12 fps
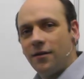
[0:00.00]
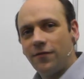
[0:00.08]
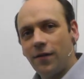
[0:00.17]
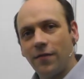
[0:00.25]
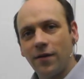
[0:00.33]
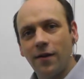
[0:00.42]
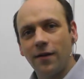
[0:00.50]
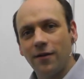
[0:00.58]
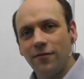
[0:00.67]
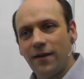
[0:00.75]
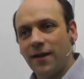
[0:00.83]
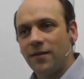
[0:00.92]
to find the
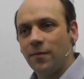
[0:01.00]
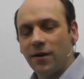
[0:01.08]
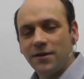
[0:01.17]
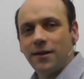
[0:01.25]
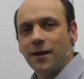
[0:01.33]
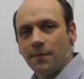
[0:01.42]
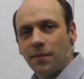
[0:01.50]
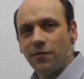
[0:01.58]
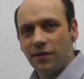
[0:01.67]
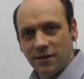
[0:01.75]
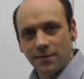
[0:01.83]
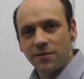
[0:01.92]
eigenvector by setting up
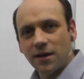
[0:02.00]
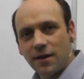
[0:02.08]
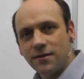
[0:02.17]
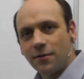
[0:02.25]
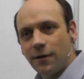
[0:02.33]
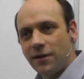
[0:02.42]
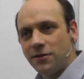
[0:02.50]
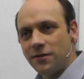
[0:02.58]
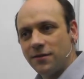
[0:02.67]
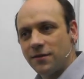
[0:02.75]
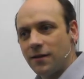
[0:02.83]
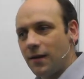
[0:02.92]
three simultaneous
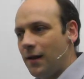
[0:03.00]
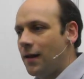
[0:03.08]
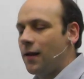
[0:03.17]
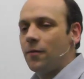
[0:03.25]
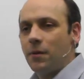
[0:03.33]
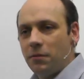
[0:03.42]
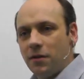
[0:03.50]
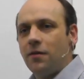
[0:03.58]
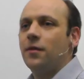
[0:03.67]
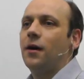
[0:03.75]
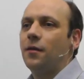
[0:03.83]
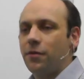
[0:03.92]
equations. We would
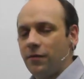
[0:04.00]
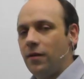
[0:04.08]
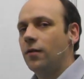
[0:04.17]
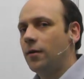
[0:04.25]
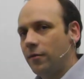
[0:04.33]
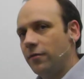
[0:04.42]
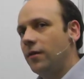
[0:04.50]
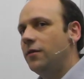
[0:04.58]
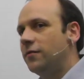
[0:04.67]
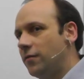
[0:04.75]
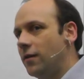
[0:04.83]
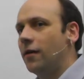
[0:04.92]
do that three times for
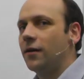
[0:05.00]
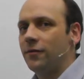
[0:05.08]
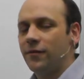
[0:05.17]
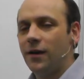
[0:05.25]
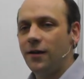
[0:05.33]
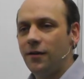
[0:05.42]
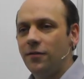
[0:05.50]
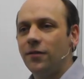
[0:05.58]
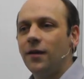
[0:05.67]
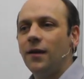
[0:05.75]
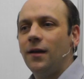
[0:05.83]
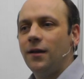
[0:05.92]
each of the eigenvalues
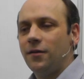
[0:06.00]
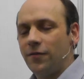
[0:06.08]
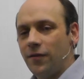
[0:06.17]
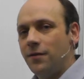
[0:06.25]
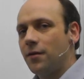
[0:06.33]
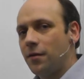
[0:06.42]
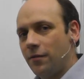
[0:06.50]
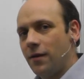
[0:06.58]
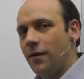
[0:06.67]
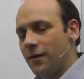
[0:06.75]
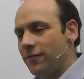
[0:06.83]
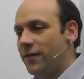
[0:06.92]
to find the three
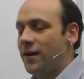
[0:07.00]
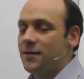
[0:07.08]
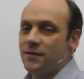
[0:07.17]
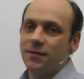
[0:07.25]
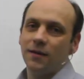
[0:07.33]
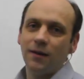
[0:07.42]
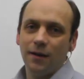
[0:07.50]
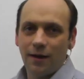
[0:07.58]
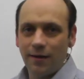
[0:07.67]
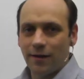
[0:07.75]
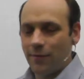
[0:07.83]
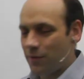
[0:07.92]
eigenvectors,
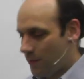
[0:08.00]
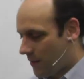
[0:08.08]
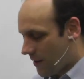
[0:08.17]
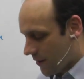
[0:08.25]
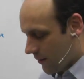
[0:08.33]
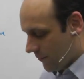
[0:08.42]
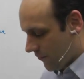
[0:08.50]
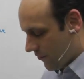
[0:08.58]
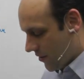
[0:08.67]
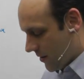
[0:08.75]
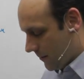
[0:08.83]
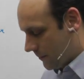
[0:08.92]
and then we'd be home
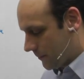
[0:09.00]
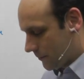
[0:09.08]
free.